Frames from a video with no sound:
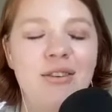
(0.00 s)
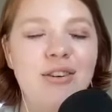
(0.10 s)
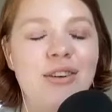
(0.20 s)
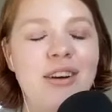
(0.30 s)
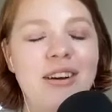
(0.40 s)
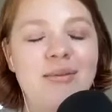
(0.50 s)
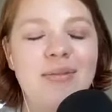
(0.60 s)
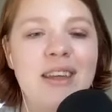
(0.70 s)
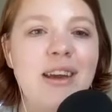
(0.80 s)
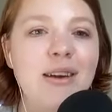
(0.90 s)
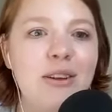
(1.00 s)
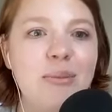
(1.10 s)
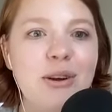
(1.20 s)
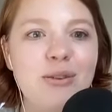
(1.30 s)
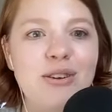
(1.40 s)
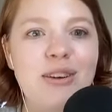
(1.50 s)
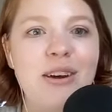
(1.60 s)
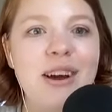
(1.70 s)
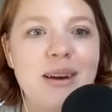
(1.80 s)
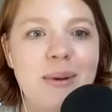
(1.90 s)
for sure. Thank you so much for
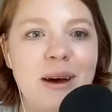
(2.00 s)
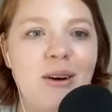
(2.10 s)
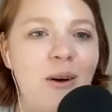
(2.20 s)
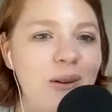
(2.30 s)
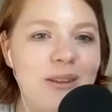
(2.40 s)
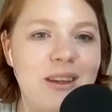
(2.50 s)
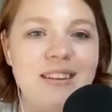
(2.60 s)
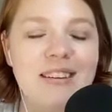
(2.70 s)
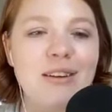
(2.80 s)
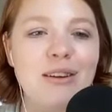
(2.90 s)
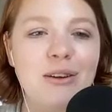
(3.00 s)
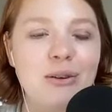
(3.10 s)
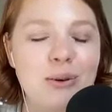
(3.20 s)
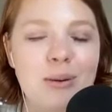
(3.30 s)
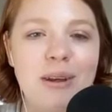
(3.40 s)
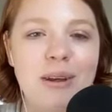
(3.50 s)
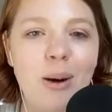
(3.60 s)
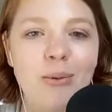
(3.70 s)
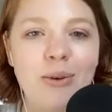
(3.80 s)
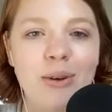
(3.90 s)
sharing about all of this. This is extremely
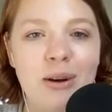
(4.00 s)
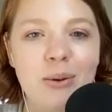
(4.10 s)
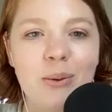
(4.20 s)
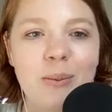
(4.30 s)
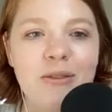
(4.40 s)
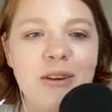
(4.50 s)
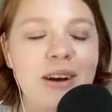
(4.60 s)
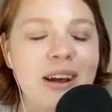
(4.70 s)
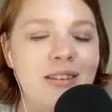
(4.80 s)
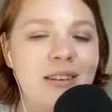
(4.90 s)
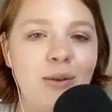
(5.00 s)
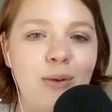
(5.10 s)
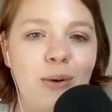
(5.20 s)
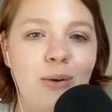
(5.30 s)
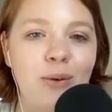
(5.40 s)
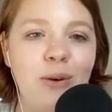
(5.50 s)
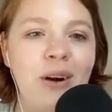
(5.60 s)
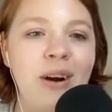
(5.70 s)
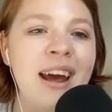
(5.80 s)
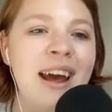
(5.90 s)
helpful, and I know will be very insightful
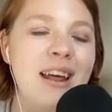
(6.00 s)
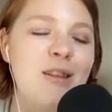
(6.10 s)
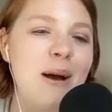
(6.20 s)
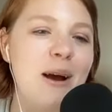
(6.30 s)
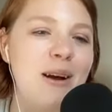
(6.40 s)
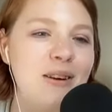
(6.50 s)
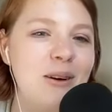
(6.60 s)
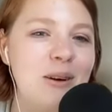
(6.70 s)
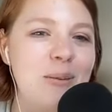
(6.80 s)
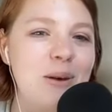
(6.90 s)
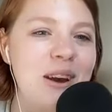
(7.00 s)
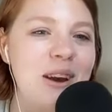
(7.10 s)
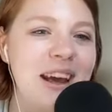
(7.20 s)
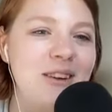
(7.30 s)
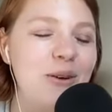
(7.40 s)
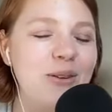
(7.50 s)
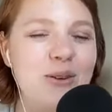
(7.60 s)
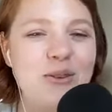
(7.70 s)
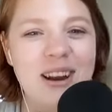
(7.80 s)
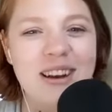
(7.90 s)
for the parents in our community and folks
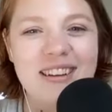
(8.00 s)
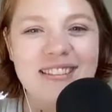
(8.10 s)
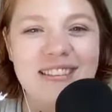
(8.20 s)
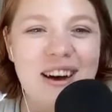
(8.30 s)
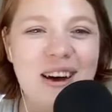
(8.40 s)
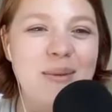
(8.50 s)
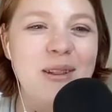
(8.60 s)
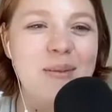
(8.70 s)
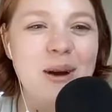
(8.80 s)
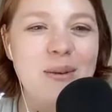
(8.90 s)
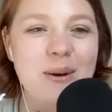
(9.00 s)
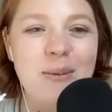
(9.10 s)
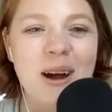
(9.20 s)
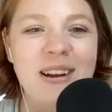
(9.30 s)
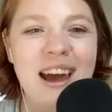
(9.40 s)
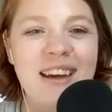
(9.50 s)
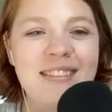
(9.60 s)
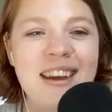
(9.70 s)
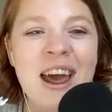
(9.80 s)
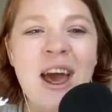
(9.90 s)
who find us um, on the Better Birth
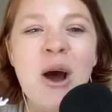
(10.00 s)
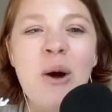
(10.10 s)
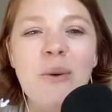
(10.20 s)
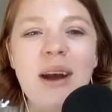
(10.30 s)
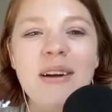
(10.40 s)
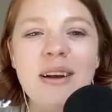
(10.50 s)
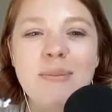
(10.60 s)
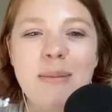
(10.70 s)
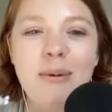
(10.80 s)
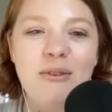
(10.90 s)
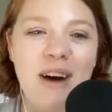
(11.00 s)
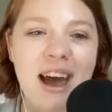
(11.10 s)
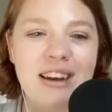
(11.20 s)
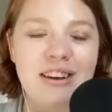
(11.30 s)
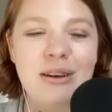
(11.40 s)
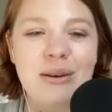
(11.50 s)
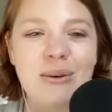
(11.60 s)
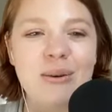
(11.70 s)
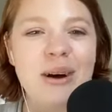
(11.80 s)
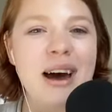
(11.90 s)
podcast. Where can people find
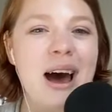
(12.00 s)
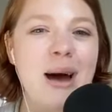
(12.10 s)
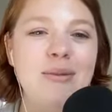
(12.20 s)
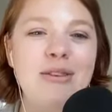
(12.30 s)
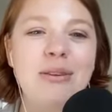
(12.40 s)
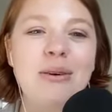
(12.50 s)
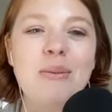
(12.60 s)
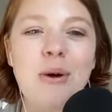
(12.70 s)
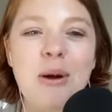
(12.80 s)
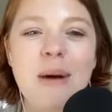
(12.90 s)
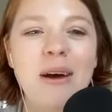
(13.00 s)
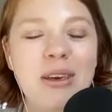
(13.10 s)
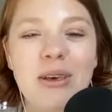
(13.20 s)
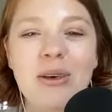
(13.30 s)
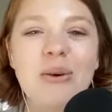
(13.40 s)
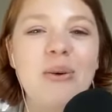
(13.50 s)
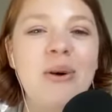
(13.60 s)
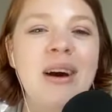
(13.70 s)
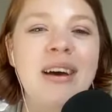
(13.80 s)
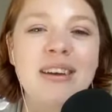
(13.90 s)
you um, to learn more about
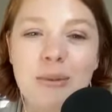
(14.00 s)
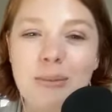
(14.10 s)
you, your